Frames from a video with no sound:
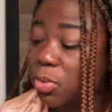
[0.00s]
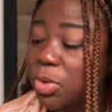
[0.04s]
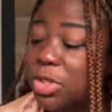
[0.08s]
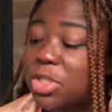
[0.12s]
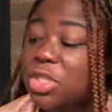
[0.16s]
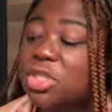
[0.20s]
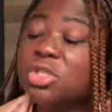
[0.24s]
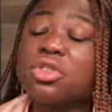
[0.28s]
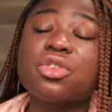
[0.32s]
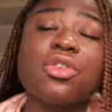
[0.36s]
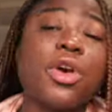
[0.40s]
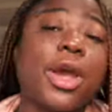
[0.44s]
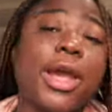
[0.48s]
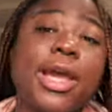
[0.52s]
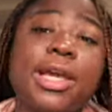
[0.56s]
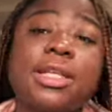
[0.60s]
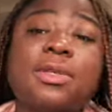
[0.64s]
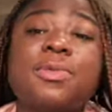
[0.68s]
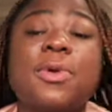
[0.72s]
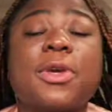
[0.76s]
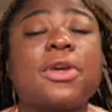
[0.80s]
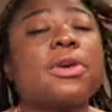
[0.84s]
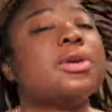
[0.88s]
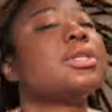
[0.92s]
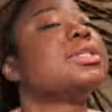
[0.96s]
which is
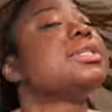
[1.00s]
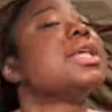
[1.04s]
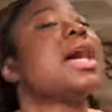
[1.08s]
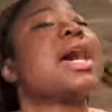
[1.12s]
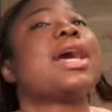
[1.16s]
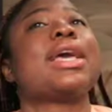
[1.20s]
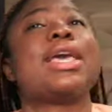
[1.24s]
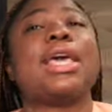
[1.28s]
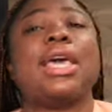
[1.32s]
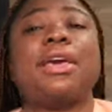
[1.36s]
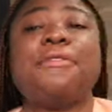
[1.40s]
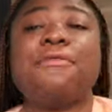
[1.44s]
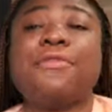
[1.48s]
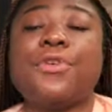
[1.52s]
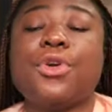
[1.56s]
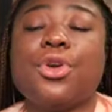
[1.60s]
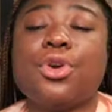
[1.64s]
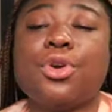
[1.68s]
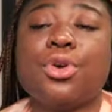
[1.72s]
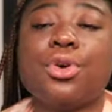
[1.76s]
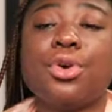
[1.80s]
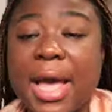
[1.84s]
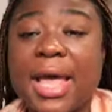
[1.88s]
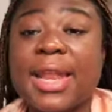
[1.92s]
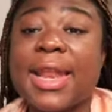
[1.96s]
great because that gave
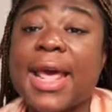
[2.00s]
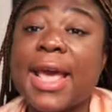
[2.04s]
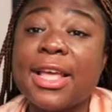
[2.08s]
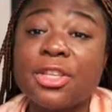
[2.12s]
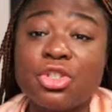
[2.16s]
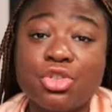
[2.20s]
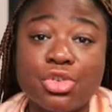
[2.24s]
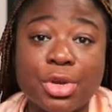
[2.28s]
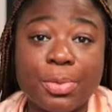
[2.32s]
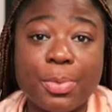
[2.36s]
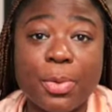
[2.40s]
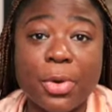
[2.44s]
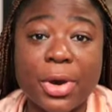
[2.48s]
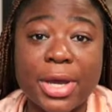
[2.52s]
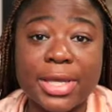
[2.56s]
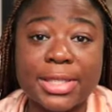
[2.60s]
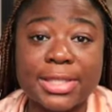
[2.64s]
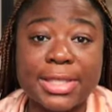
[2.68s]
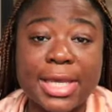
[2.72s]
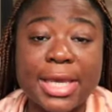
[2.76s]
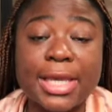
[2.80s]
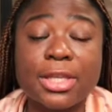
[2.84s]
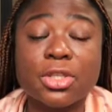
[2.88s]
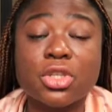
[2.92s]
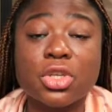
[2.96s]
you an entry
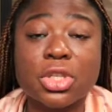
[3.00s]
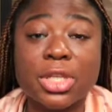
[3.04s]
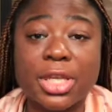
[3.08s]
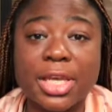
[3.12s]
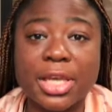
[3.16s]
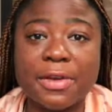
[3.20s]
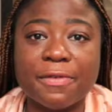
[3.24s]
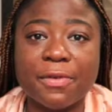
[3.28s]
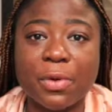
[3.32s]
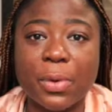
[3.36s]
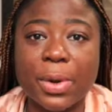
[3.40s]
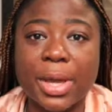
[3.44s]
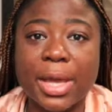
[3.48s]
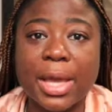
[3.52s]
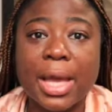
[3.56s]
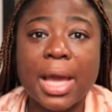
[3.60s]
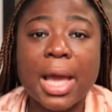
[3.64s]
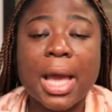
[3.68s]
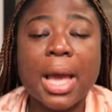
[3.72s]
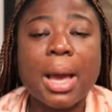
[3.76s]
point into the giveaway.